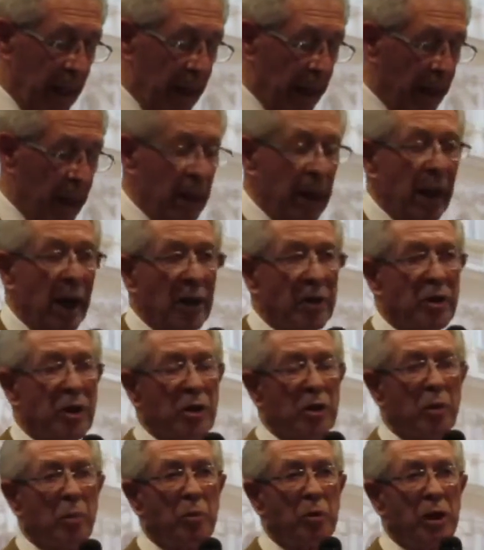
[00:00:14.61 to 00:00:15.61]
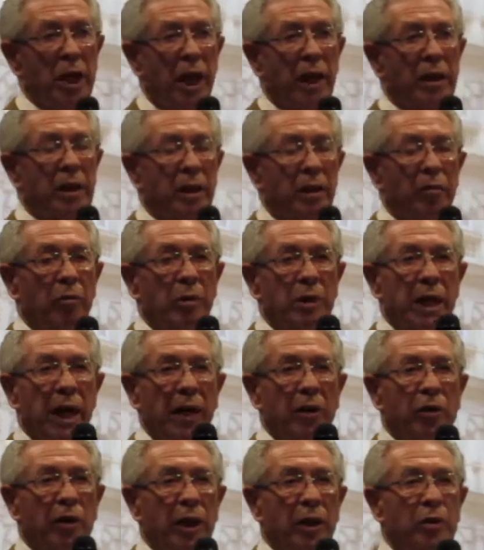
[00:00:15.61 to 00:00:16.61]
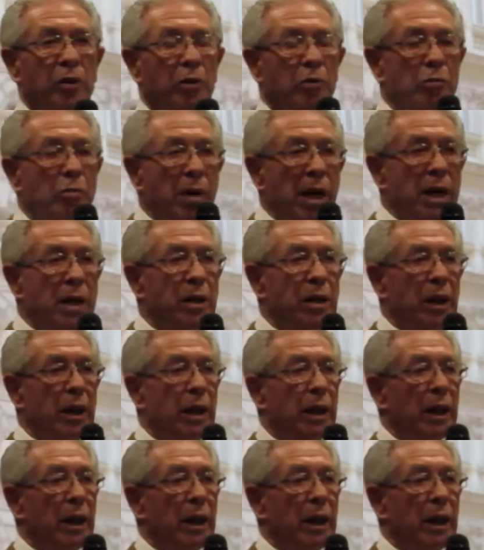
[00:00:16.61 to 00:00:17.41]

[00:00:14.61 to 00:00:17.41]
The Nazis' objective was actually to rid